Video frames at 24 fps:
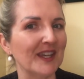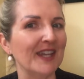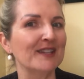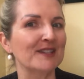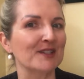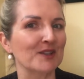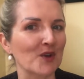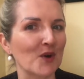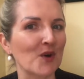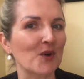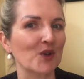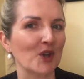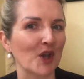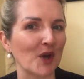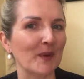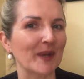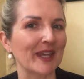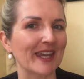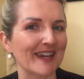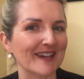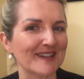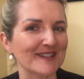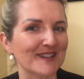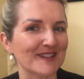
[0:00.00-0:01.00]
It's an
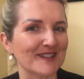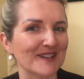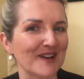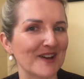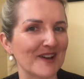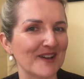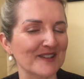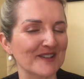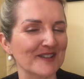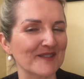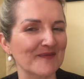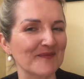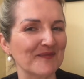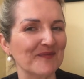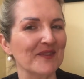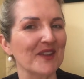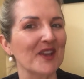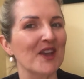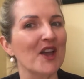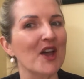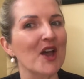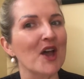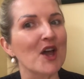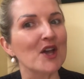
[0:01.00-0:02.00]
ongoing exercise.
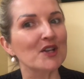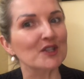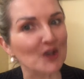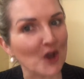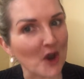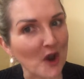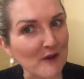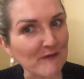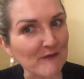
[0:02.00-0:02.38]
So